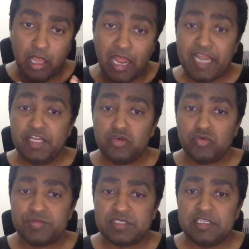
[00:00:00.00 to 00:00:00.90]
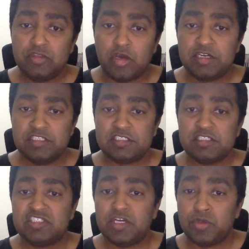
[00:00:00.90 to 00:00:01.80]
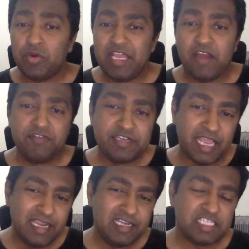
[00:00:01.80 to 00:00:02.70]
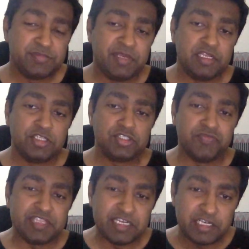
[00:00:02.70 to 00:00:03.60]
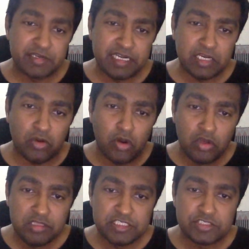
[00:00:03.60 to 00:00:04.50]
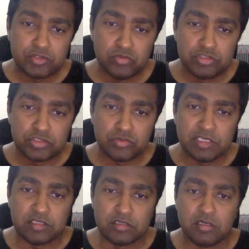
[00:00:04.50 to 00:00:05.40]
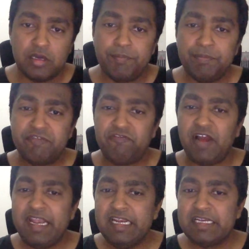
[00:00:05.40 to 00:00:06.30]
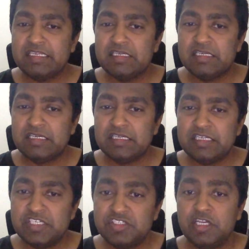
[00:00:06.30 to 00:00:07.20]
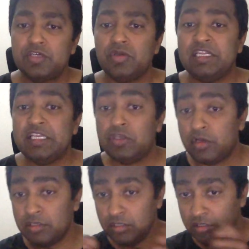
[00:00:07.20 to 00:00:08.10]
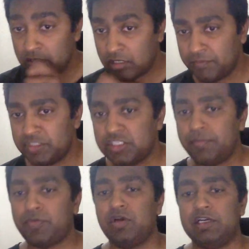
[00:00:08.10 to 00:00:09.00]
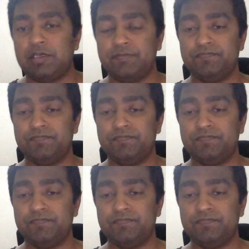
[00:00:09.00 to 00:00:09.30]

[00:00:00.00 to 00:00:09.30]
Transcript: IT groups in the organizations that don't have direct experience with integrating all these tools together may find it easier to lean on a commercial product,